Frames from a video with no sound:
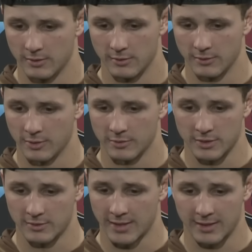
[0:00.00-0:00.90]
you know
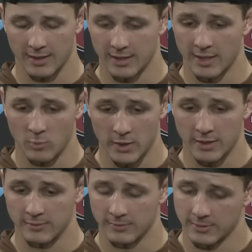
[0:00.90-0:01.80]
just at the end of the day,
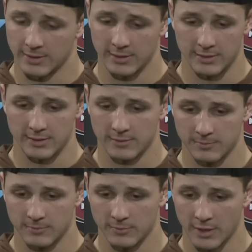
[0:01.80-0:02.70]
win. He's
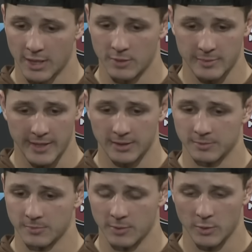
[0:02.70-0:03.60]
you got to respect
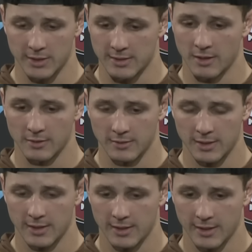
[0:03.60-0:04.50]
him and what he's done.
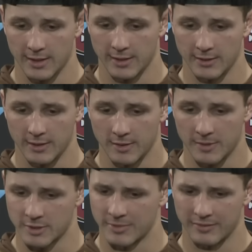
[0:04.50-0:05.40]
And um, I
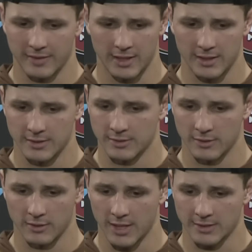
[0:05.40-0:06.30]
was a big fan of his, you
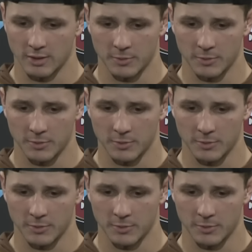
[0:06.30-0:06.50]
know, last couple